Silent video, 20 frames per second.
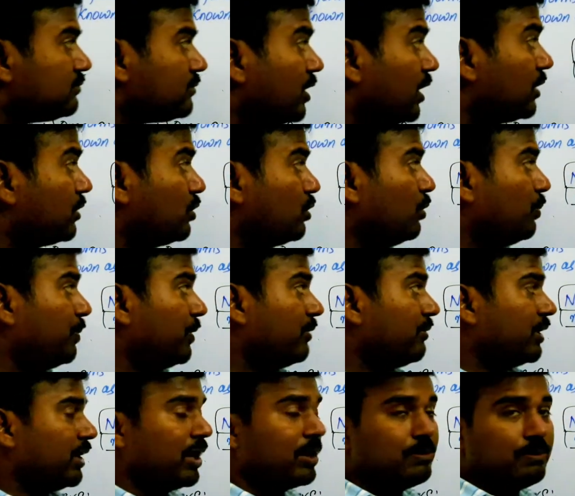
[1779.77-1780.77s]
2 power
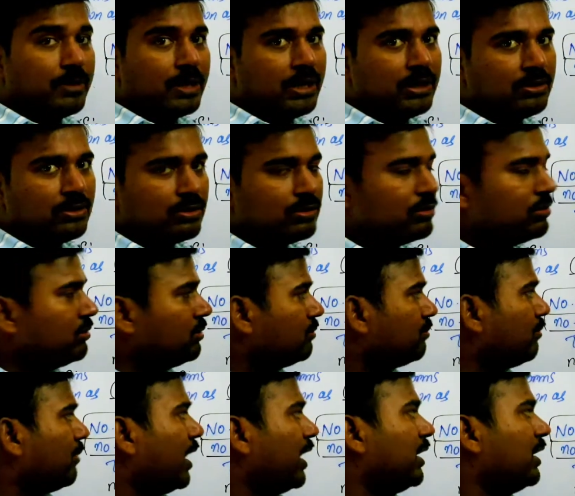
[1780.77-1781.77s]
n by 2
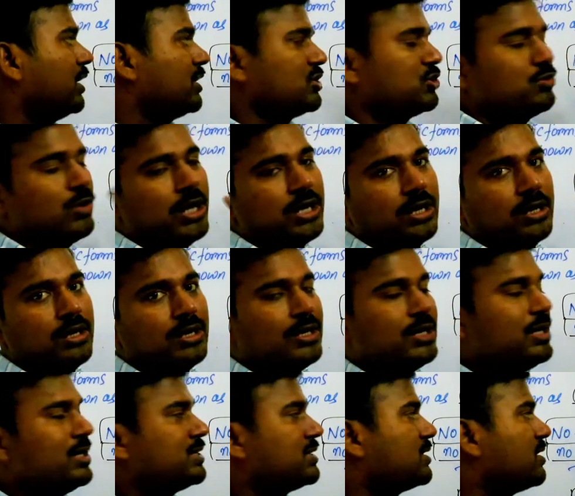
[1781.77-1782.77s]
minus 1
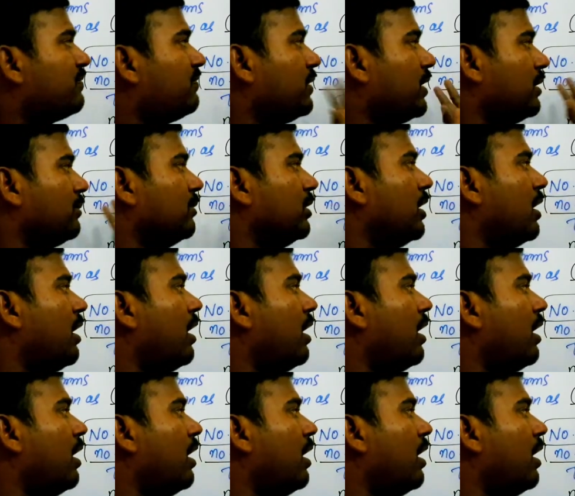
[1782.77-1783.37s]
is the formula,